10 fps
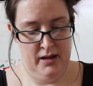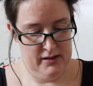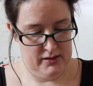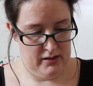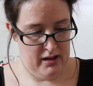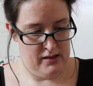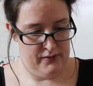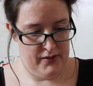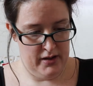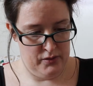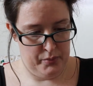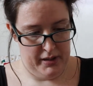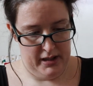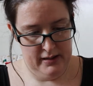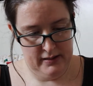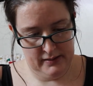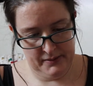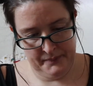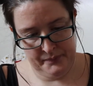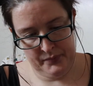So then the final piece,
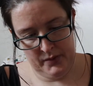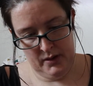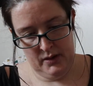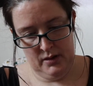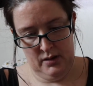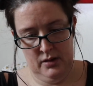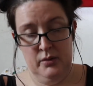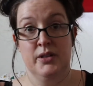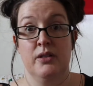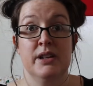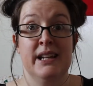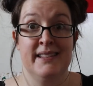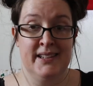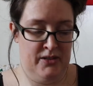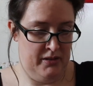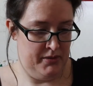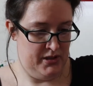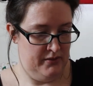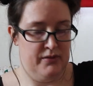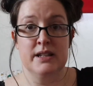don't need the sewing
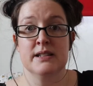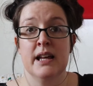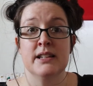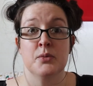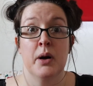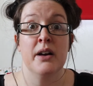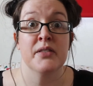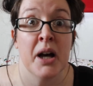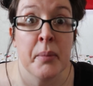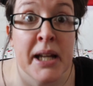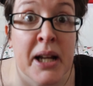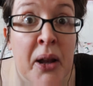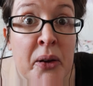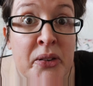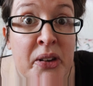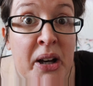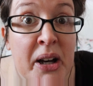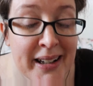machine for this, hence why I've come in closer.